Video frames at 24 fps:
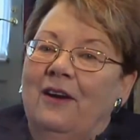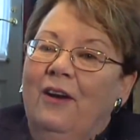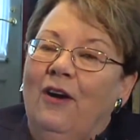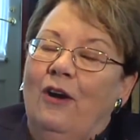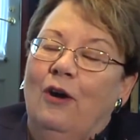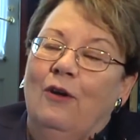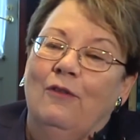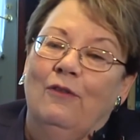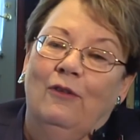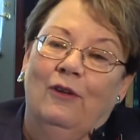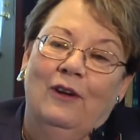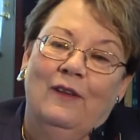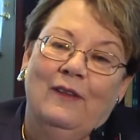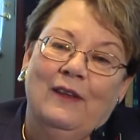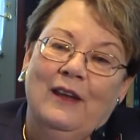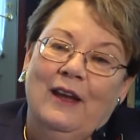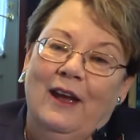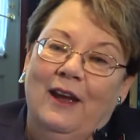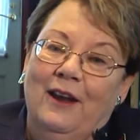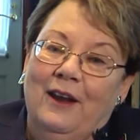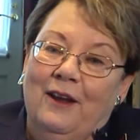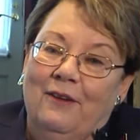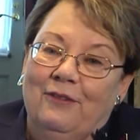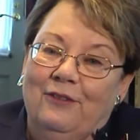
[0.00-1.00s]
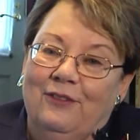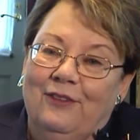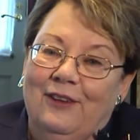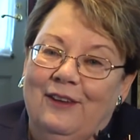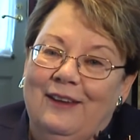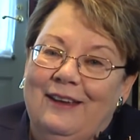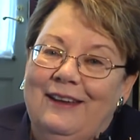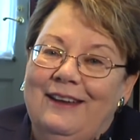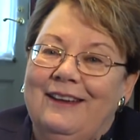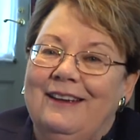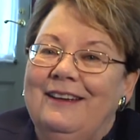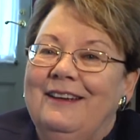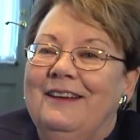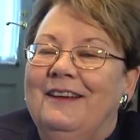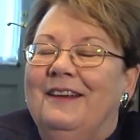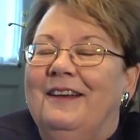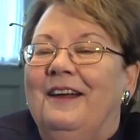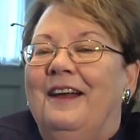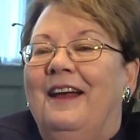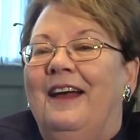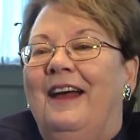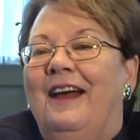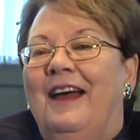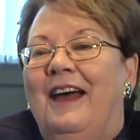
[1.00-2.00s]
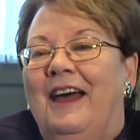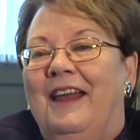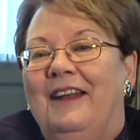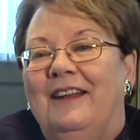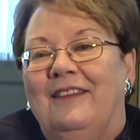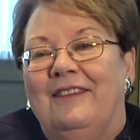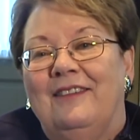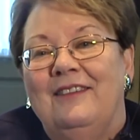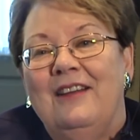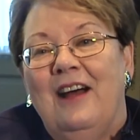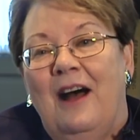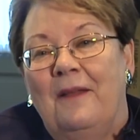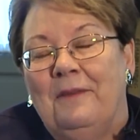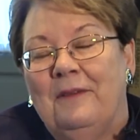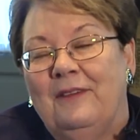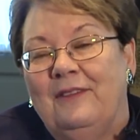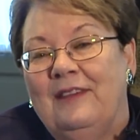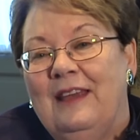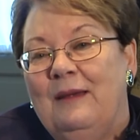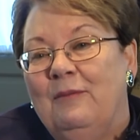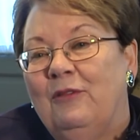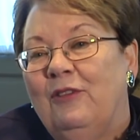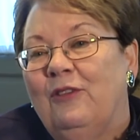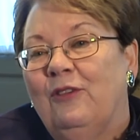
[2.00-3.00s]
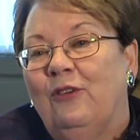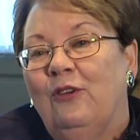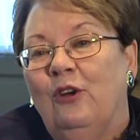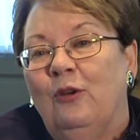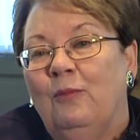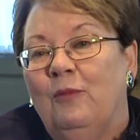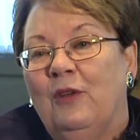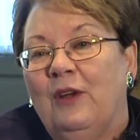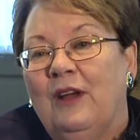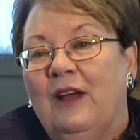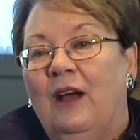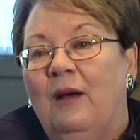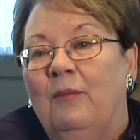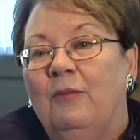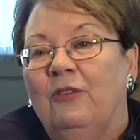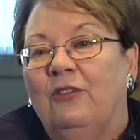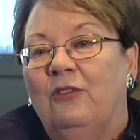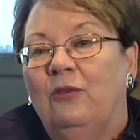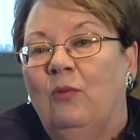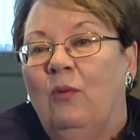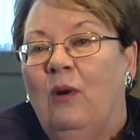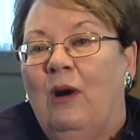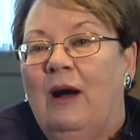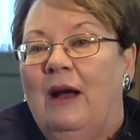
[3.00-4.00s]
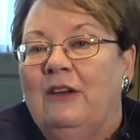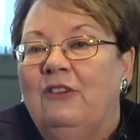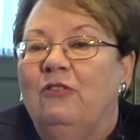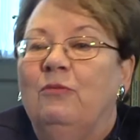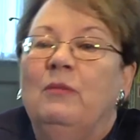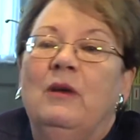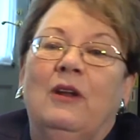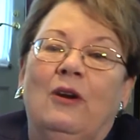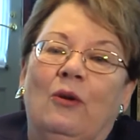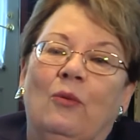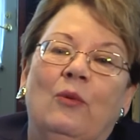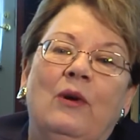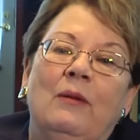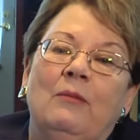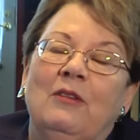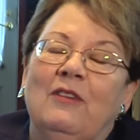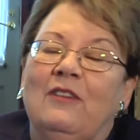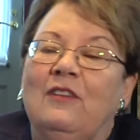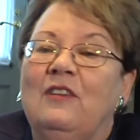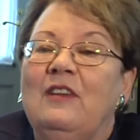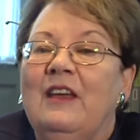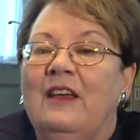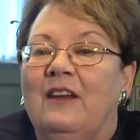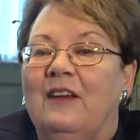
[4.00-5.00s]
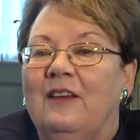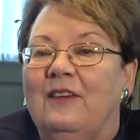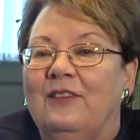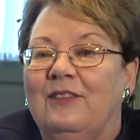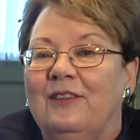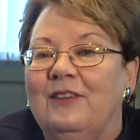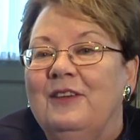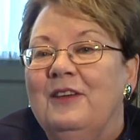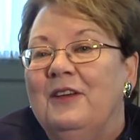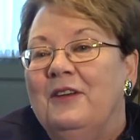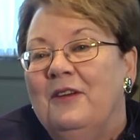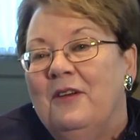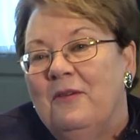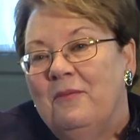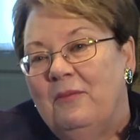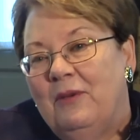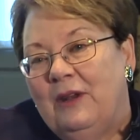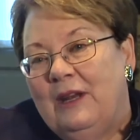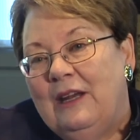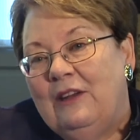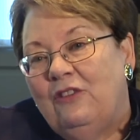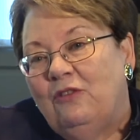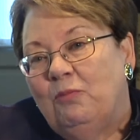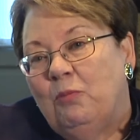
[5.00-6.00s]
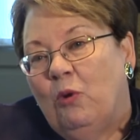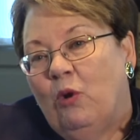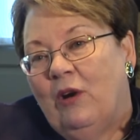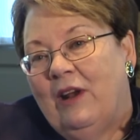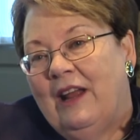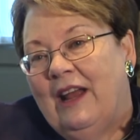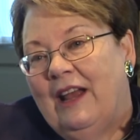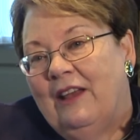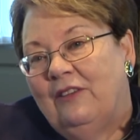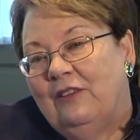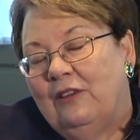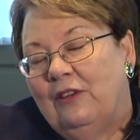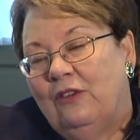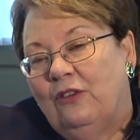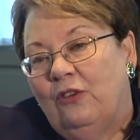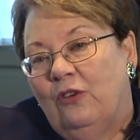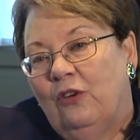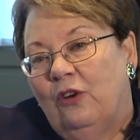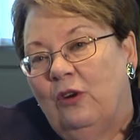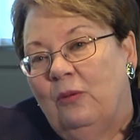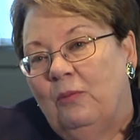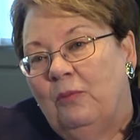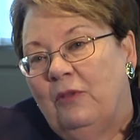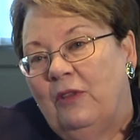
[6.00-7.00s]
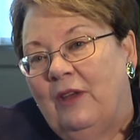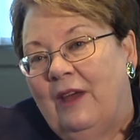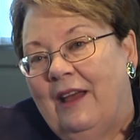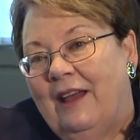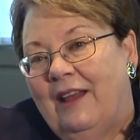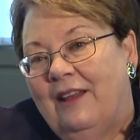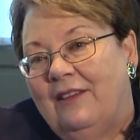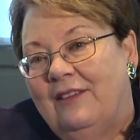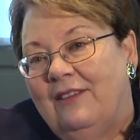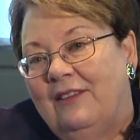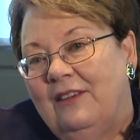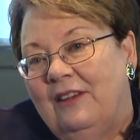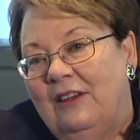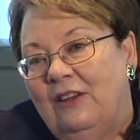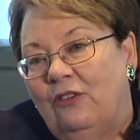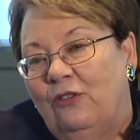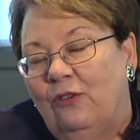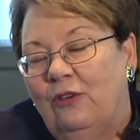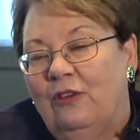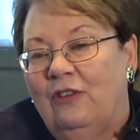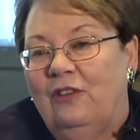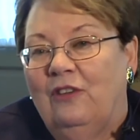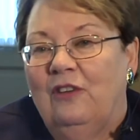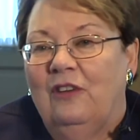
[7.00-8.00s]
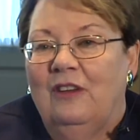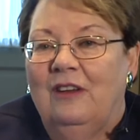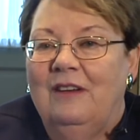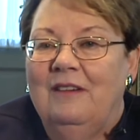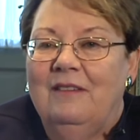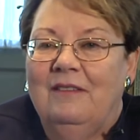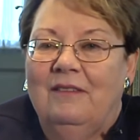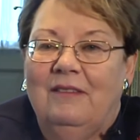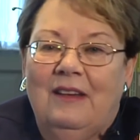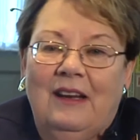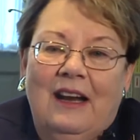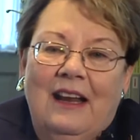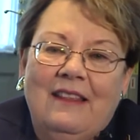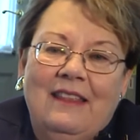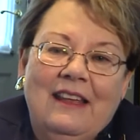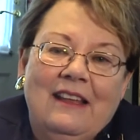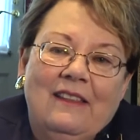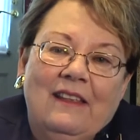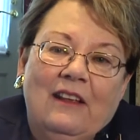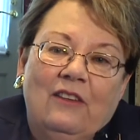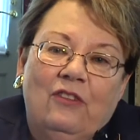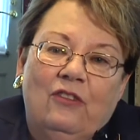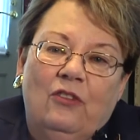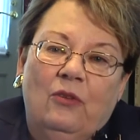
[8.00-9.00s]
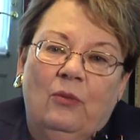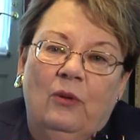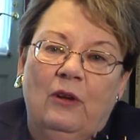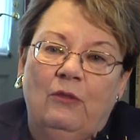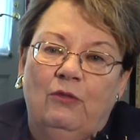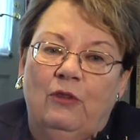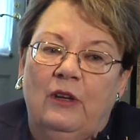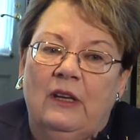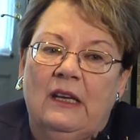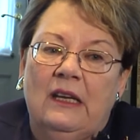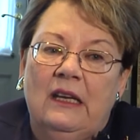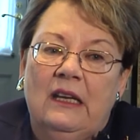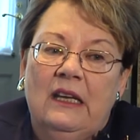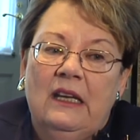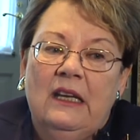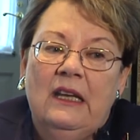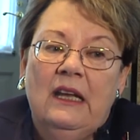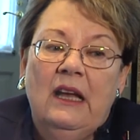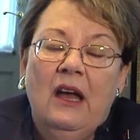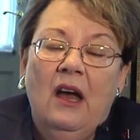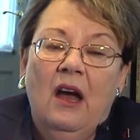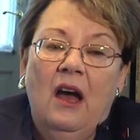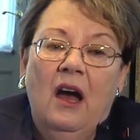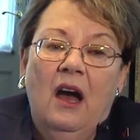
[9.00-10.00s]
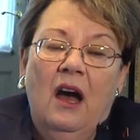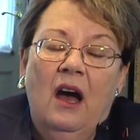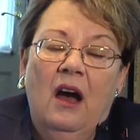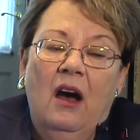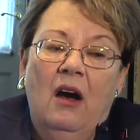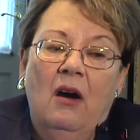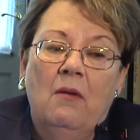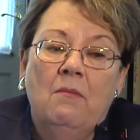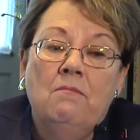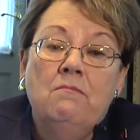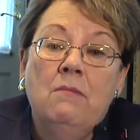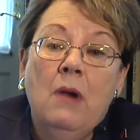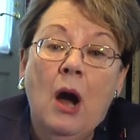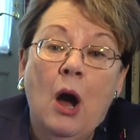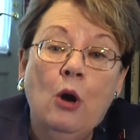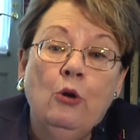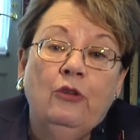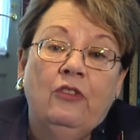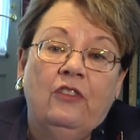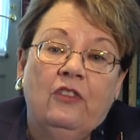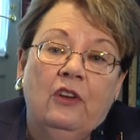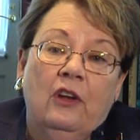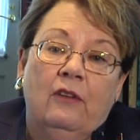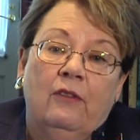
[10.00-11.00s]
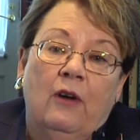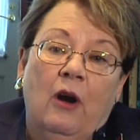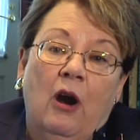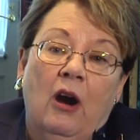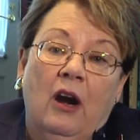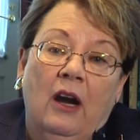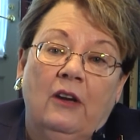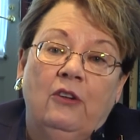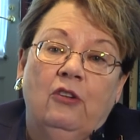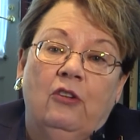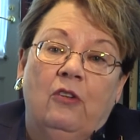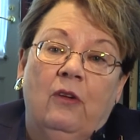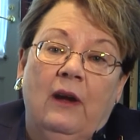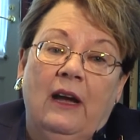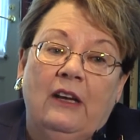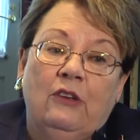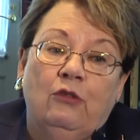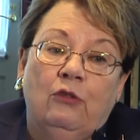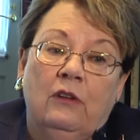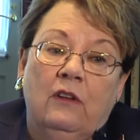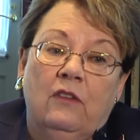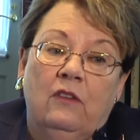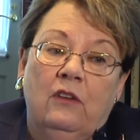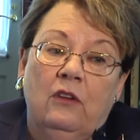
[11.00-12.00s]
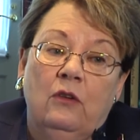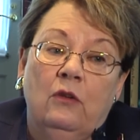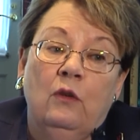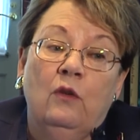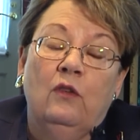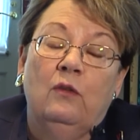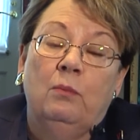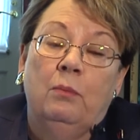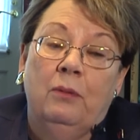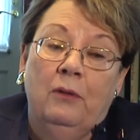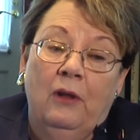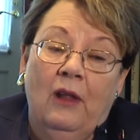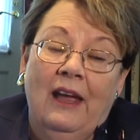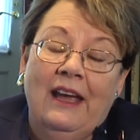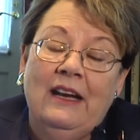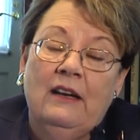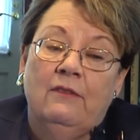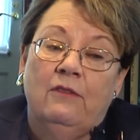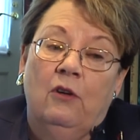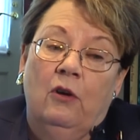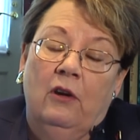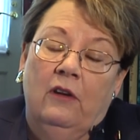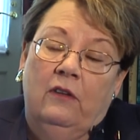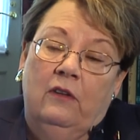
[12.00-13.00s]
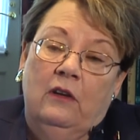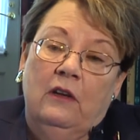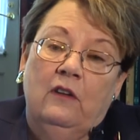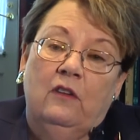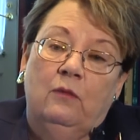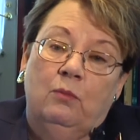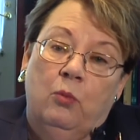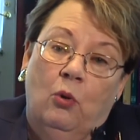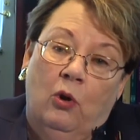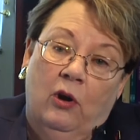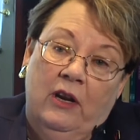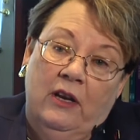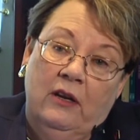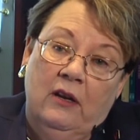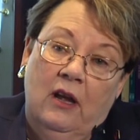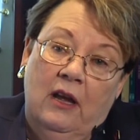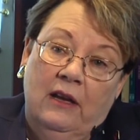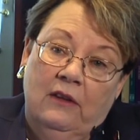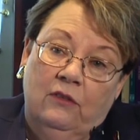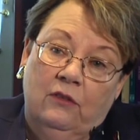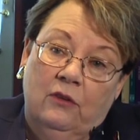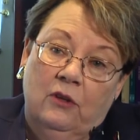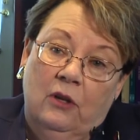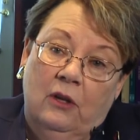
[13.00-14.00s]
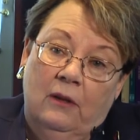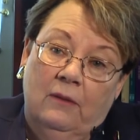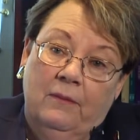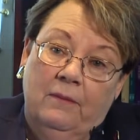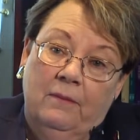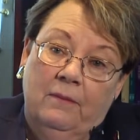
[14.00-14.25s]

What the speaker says: over in the AFC, and it's not the same as the group that comes to watch men or women's tennis. But each sport has its group that's interested, and I think that's terrific. Most of our undergraduate students played a varsity sport in high school.